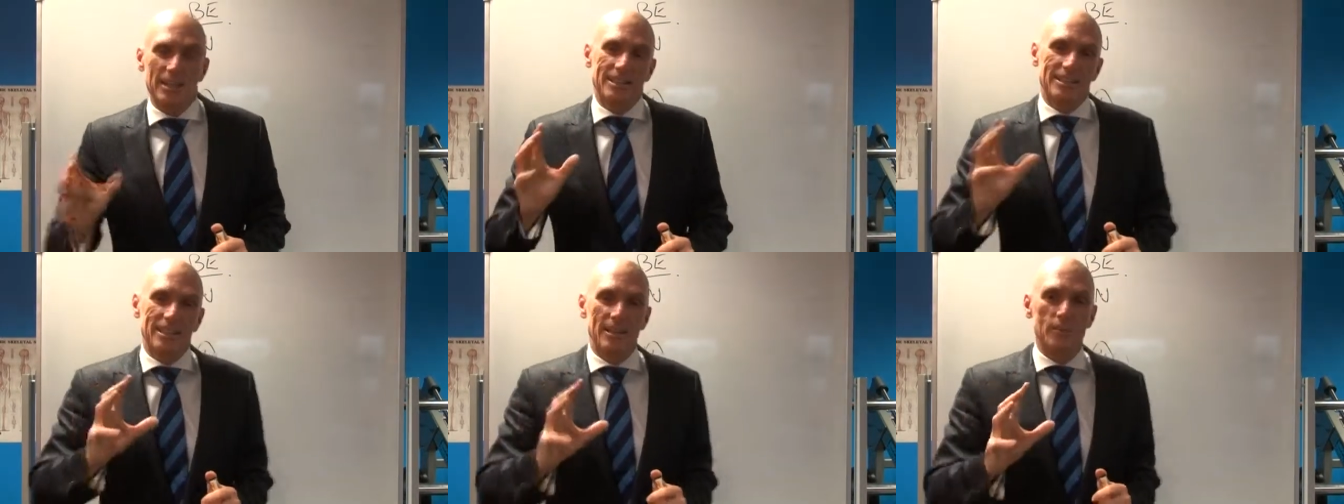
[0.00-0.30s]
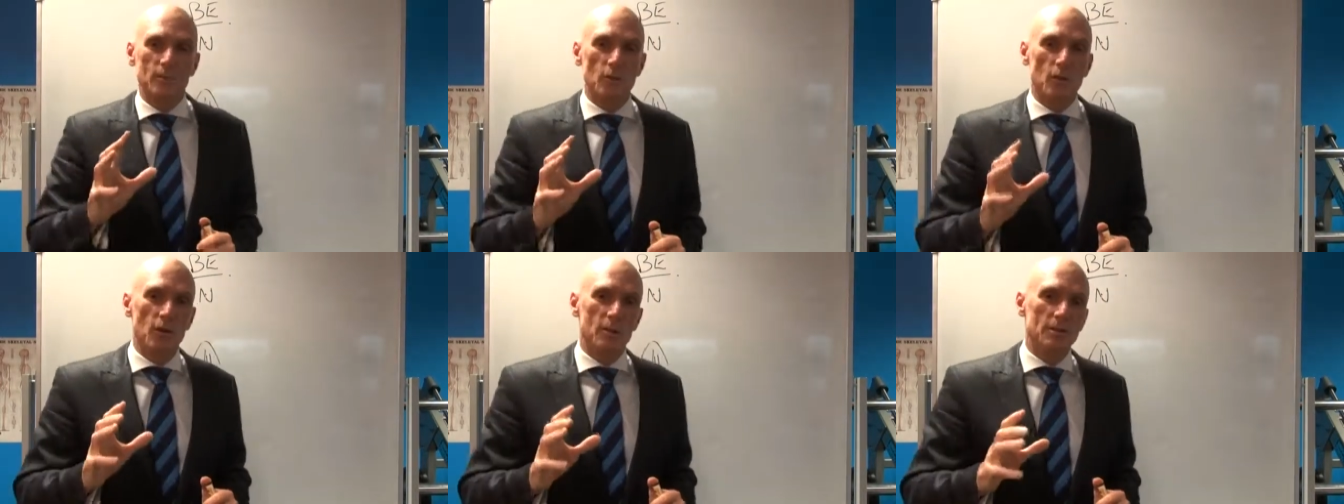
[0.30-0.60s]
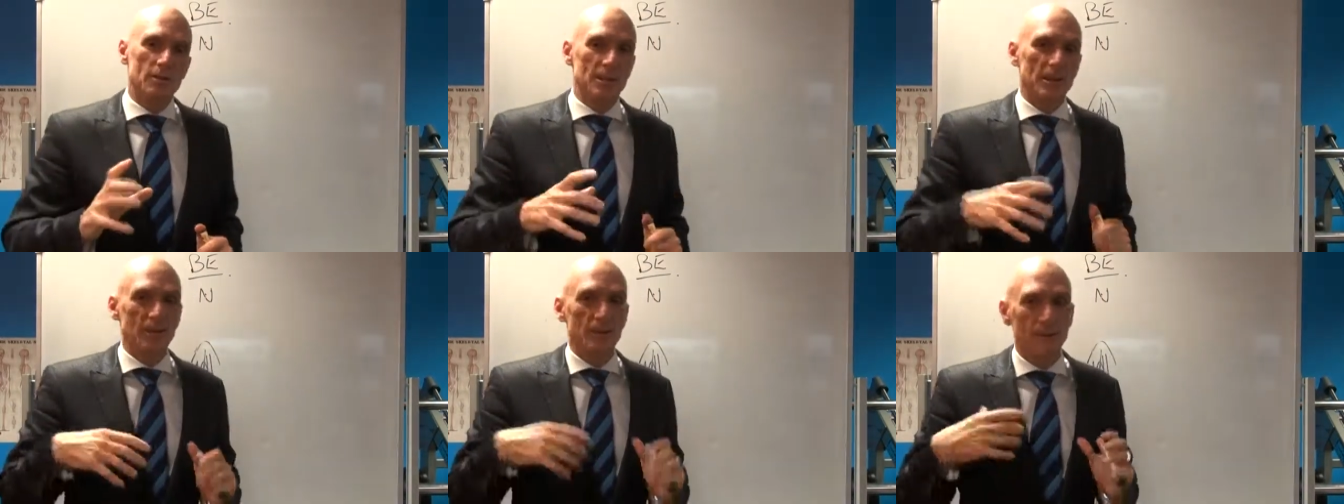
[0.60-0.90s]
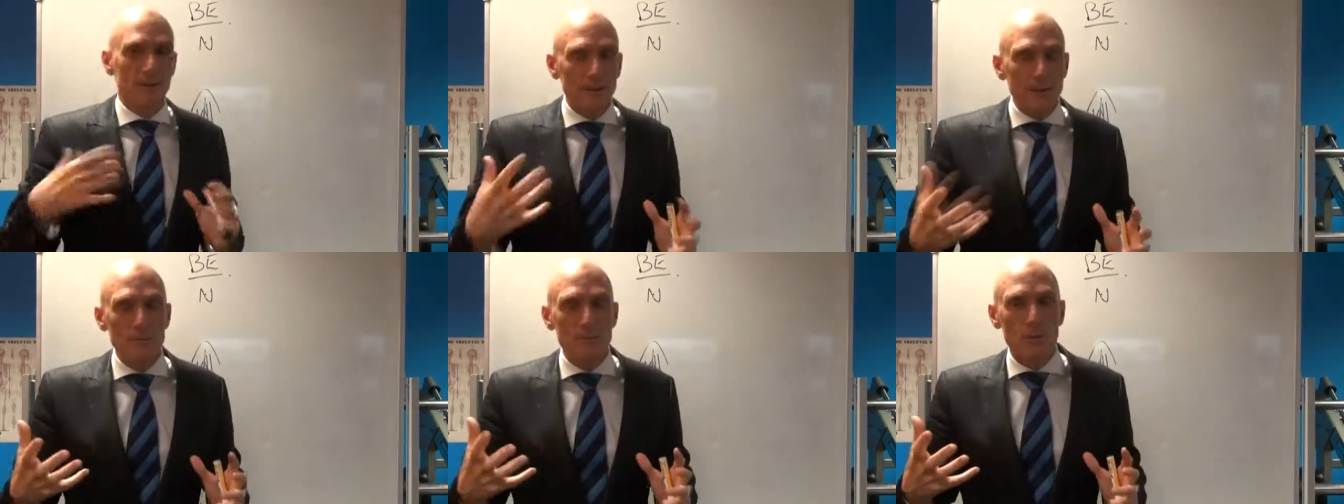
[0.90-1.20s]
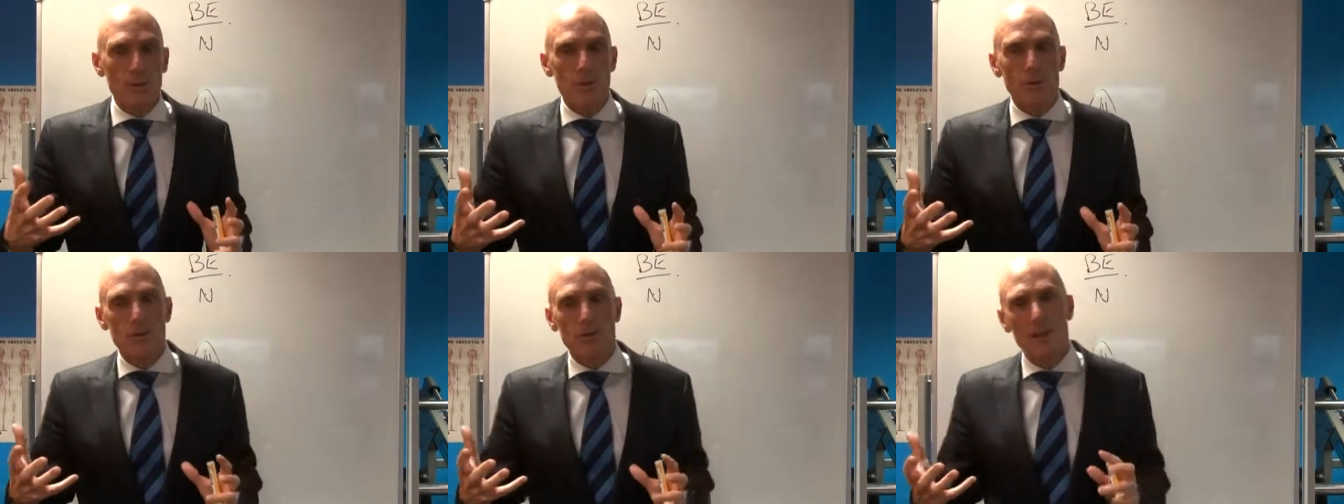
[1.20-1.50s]
Sometimes a fit
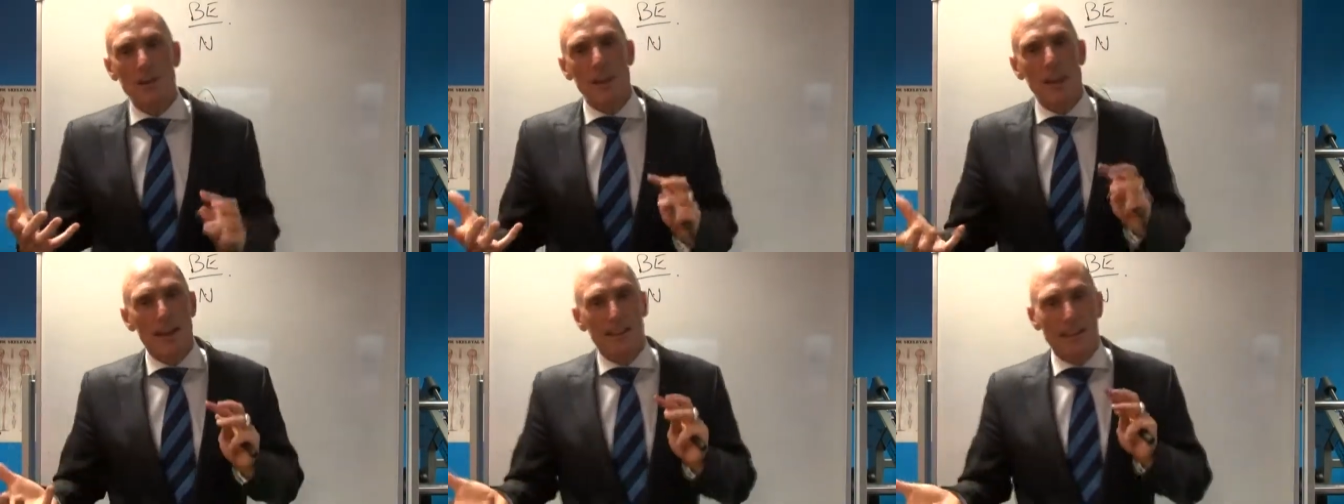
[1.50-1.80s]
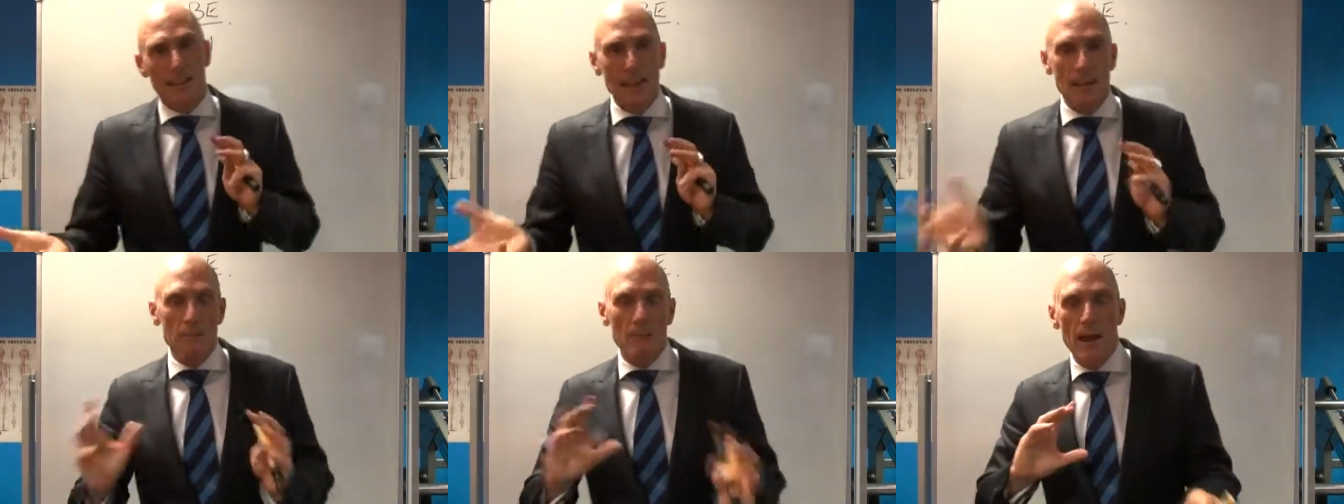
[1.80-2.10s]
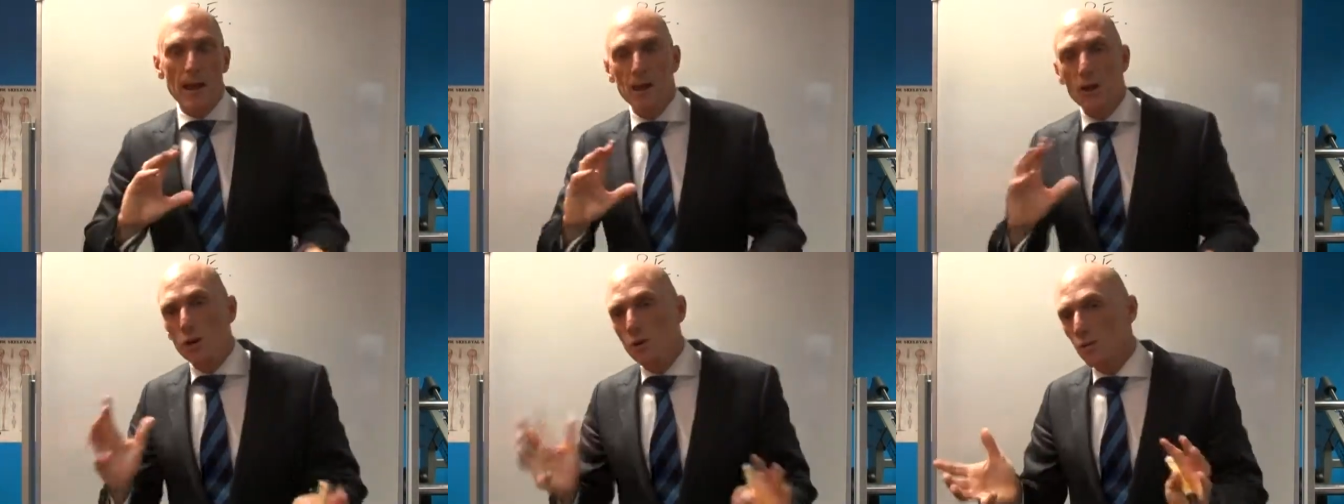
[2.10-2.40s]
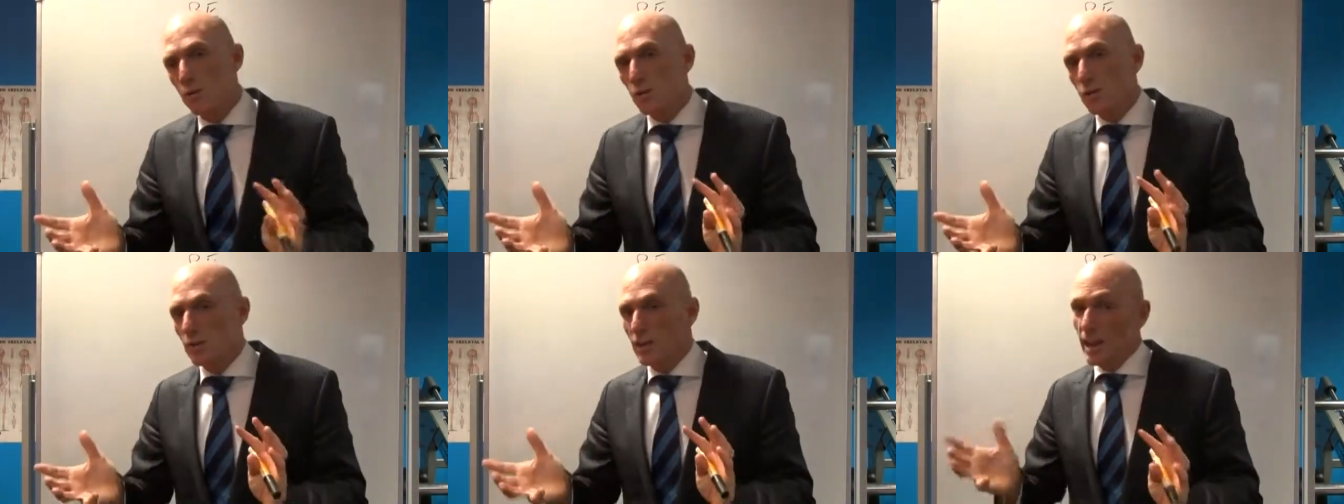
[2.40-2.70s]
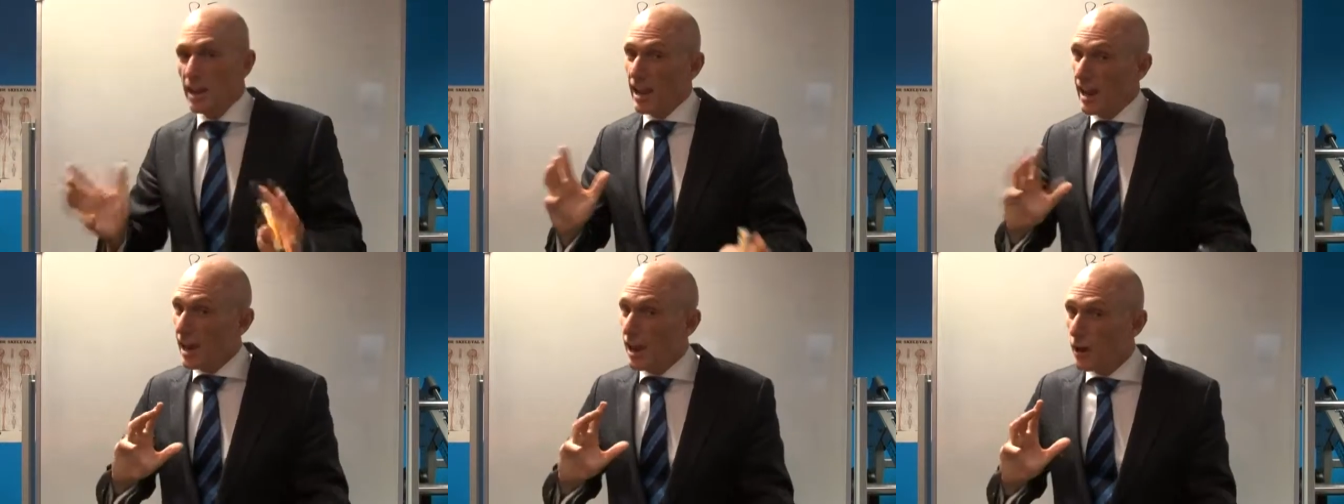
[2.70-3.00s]
person, they may lose
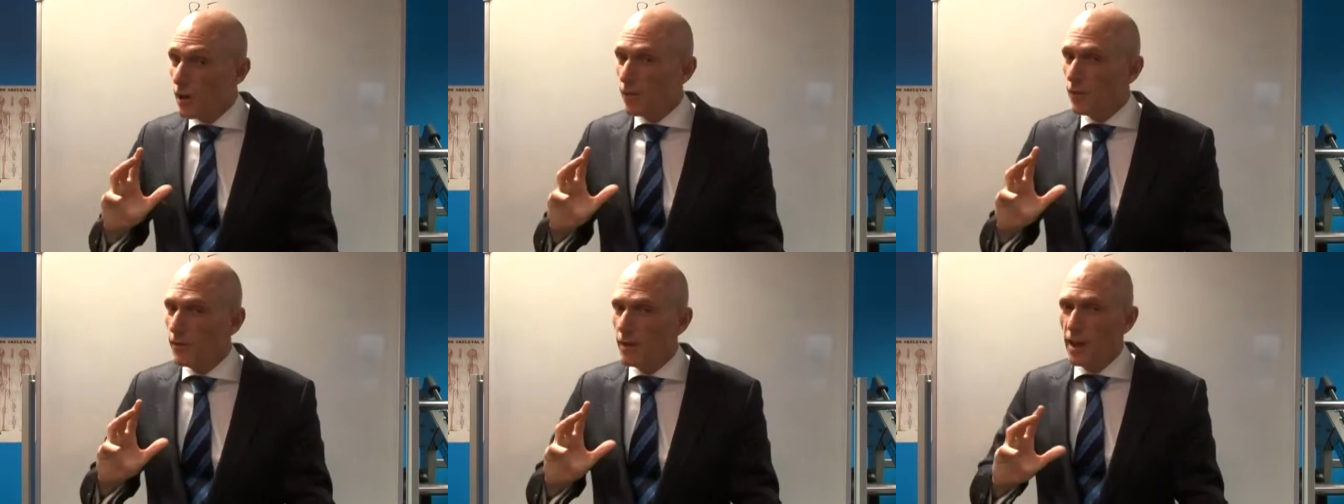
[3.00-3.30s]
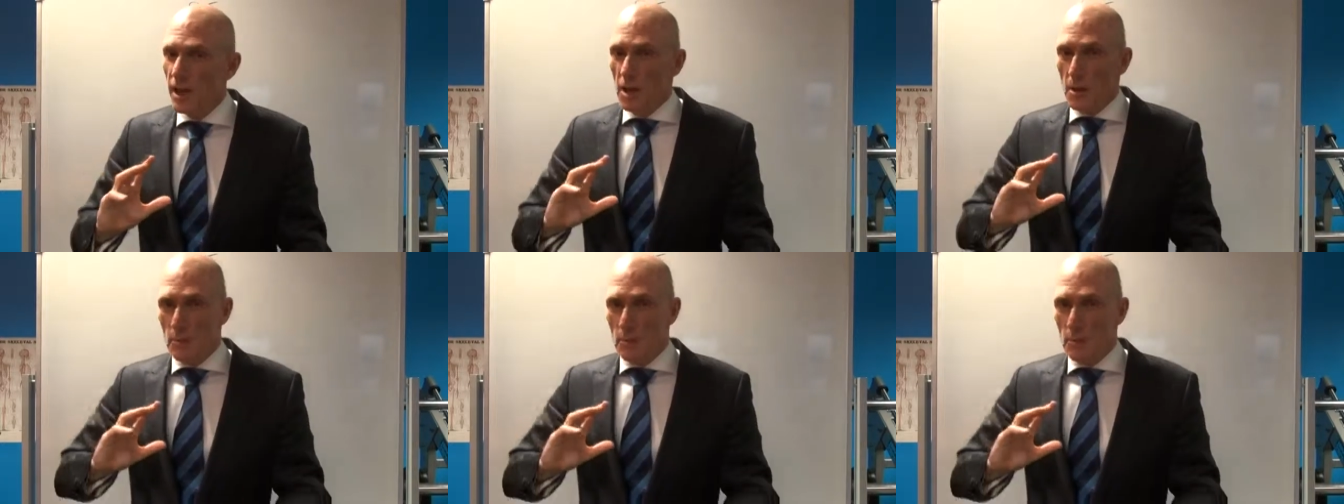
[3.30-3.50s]
health,